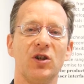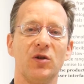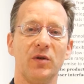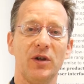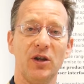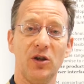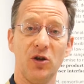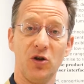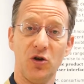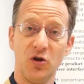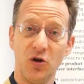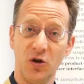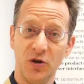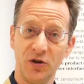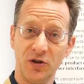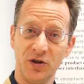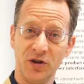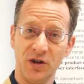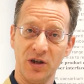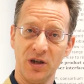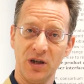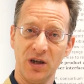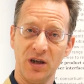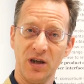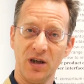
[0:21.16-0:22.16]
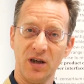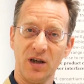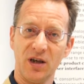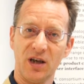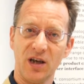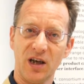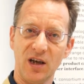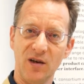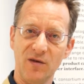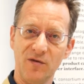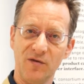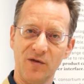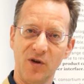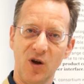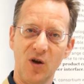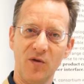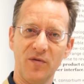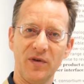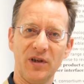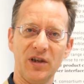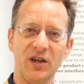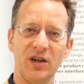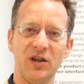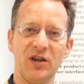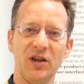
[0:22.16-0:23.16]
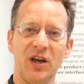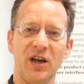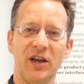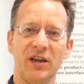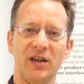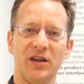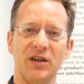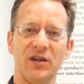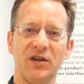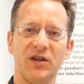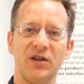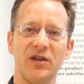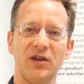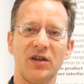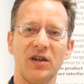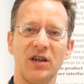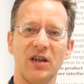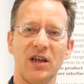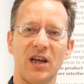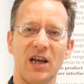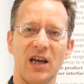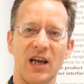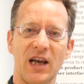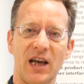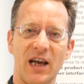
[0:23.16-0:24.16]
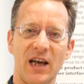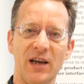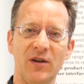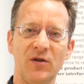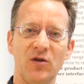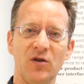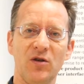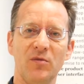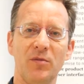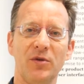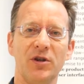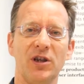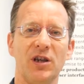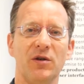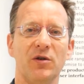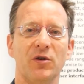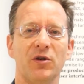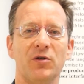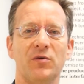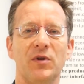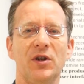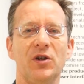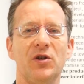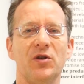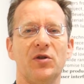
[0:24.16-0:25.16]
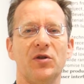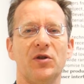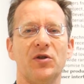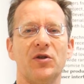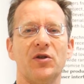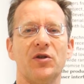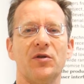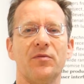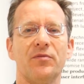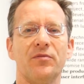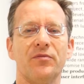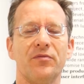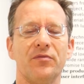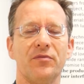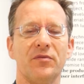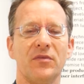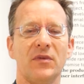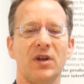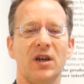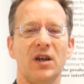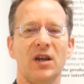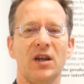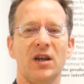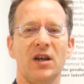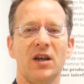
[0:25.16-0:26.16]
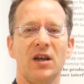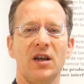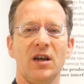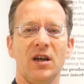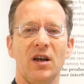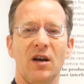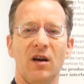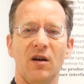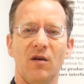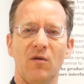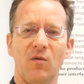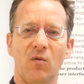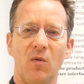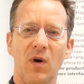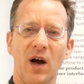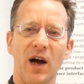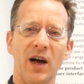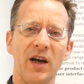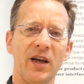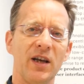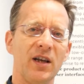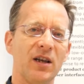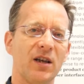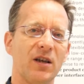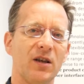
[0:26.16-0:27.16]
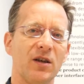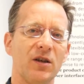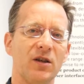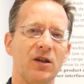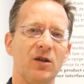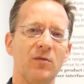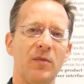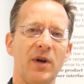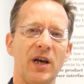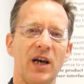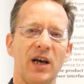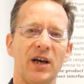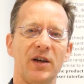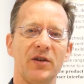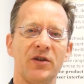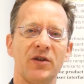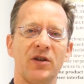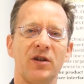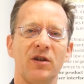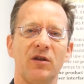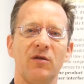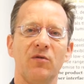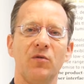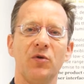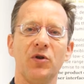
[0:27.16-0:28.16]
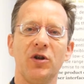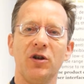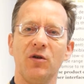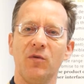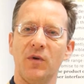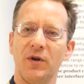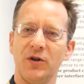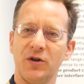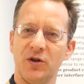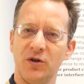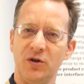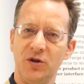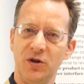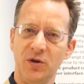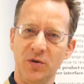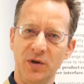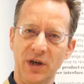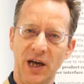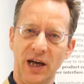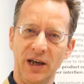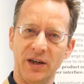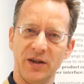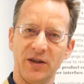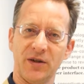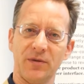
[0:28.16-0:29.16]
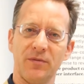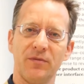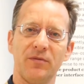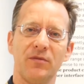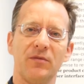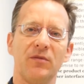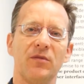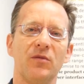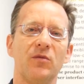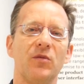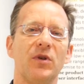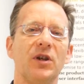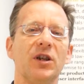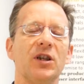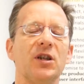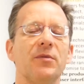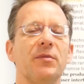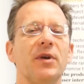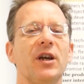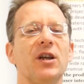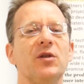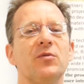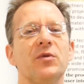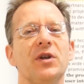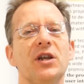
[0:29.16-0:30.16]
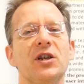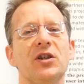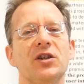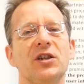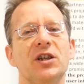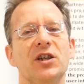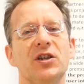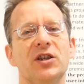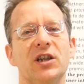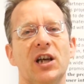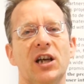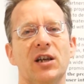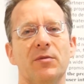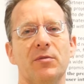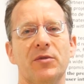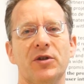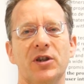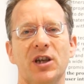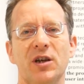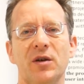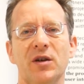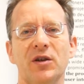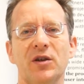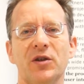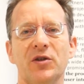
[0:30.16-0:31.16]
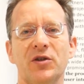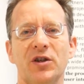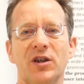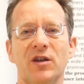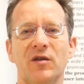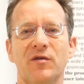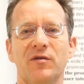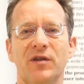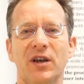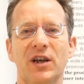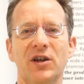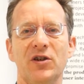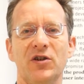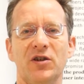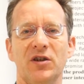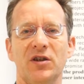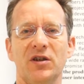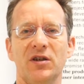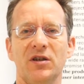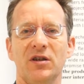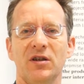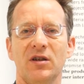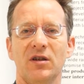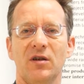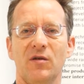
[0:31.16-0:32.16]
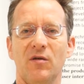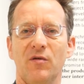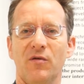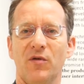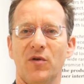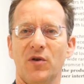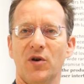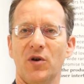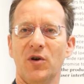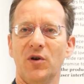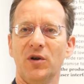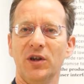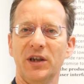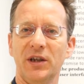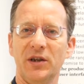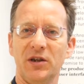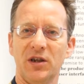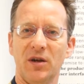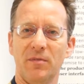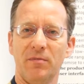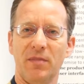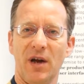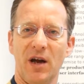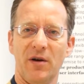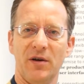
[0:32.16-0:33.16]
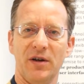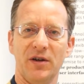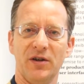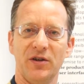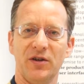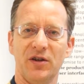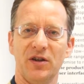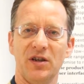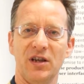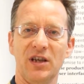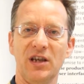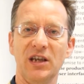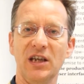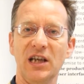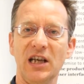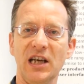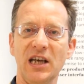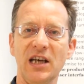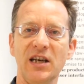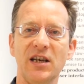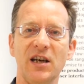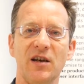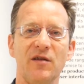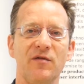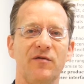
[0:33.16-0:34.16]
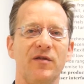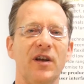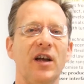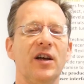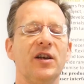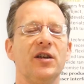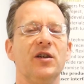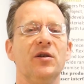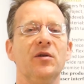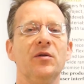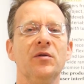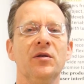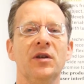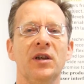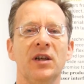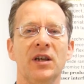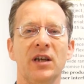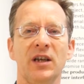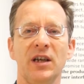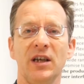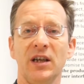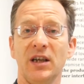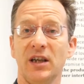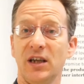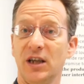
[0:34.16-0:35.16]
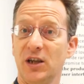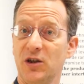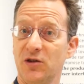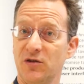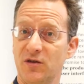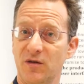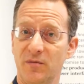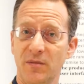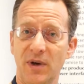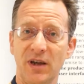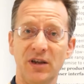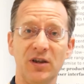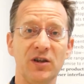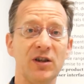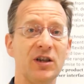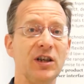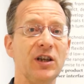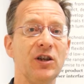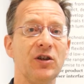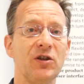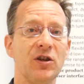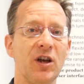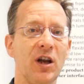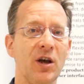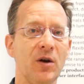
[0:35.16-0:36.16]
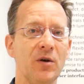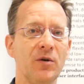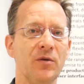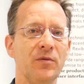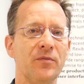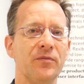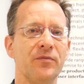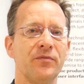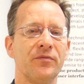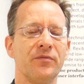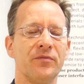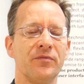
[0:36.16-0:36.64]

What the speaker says: So in short, involving designers into materials research. Why, you may ask, would you want to do that? Well, the main reason is that materials innovation, for all its apparent need and value, is tremendously slow.